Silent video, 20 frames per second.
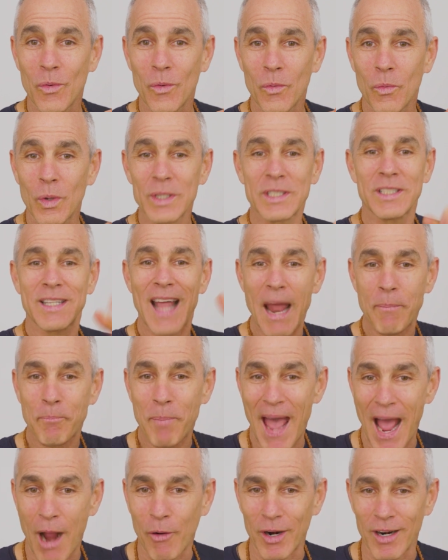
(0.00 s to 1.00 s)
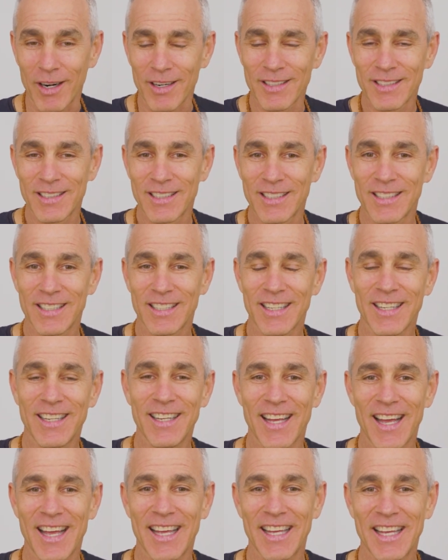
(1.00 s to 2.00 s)
What's that power?
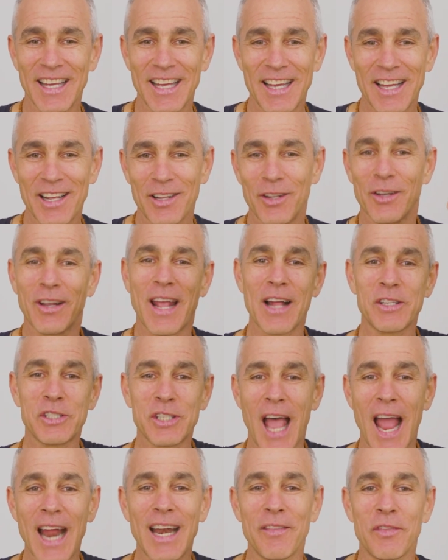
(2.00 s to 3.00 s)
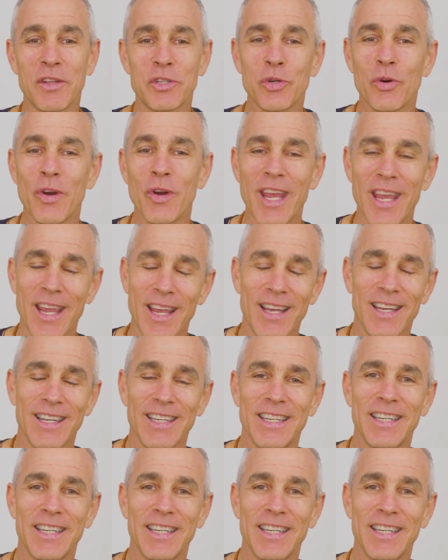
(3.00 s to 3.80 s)
Look outside at the tree.